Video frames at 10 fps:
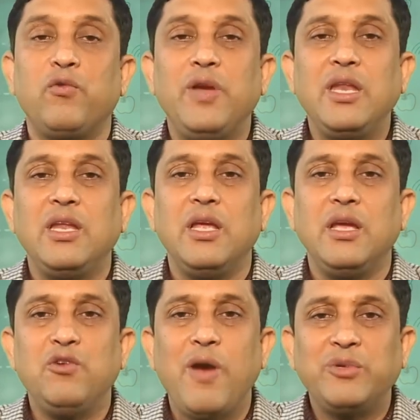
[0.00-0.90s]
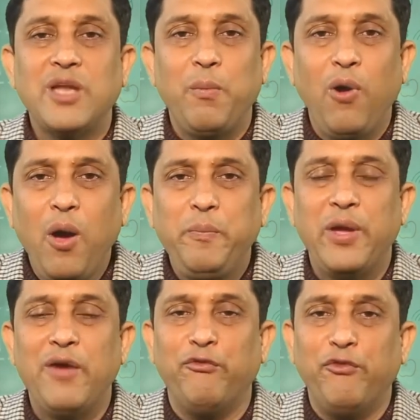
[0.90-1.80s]
when you have
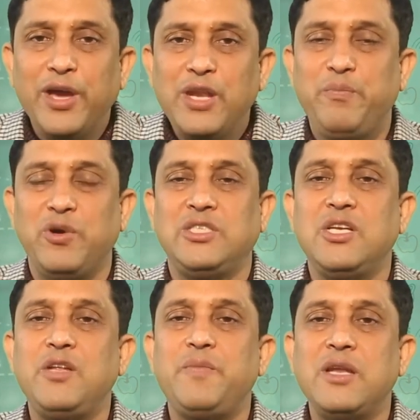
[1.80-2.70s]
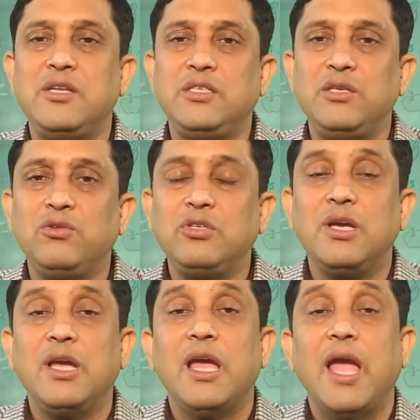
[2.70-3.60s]
developed a very positive attitude
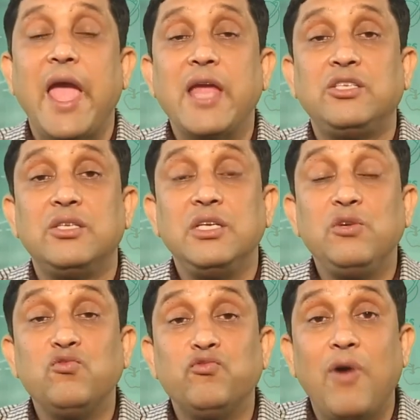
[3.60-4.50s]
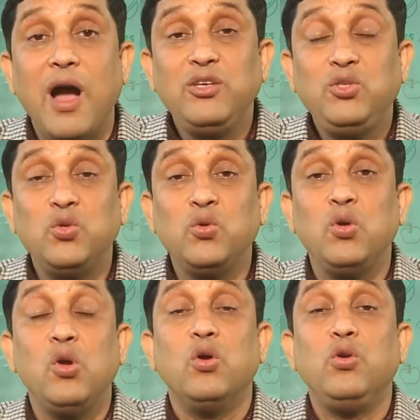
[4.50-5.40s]
and you want
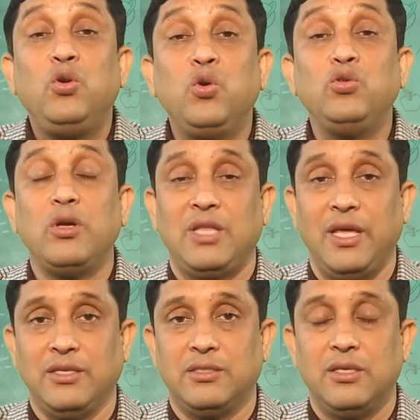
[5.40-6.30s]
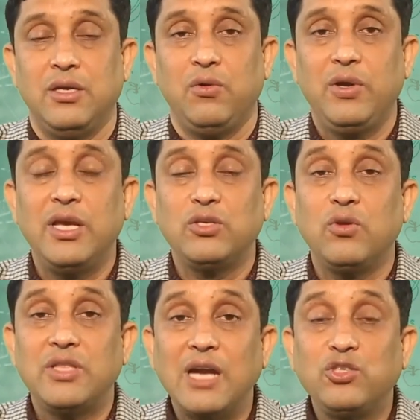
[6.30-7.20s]
to do the things. Okay,
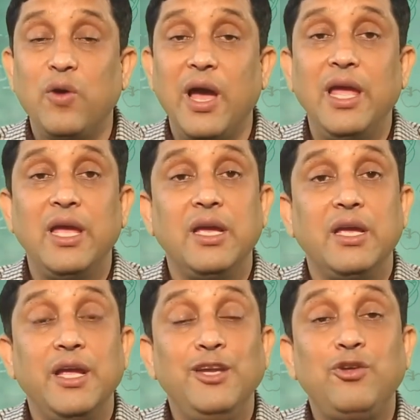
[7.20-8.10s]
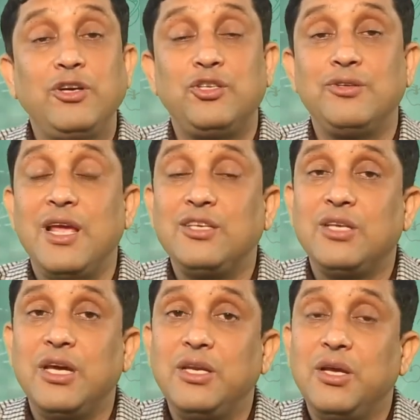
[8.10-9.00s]
so that's why
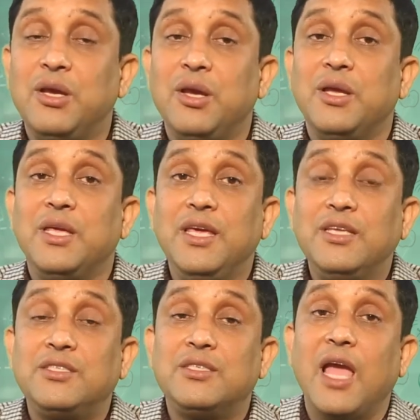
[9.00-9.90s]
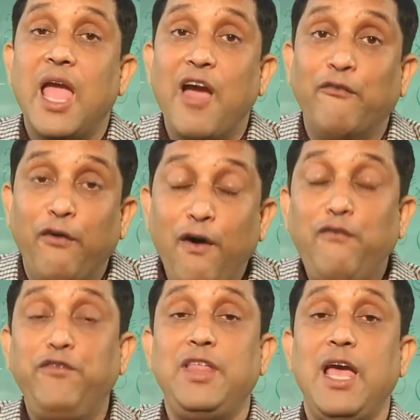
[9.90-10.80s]
indoctrination is
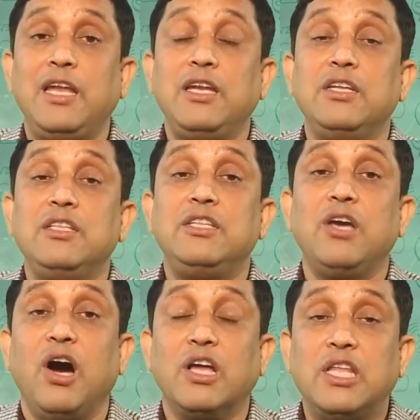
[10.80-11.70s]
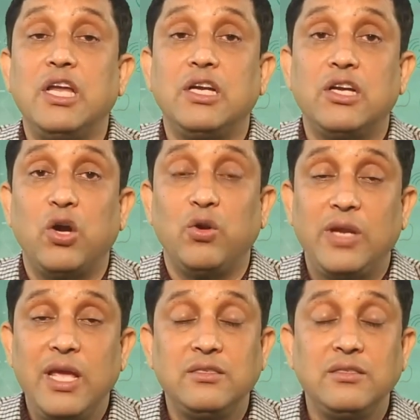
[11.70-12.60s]
above than the other
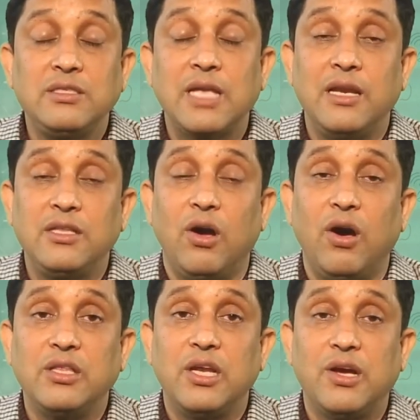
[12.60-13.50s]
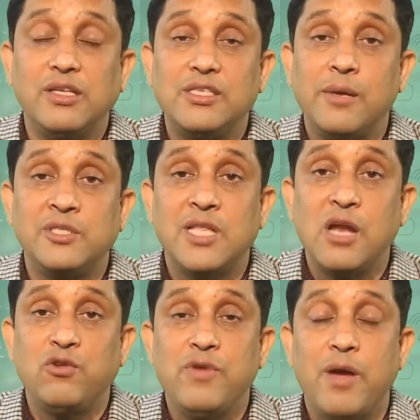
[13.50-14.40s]
connotations and the other concepts that we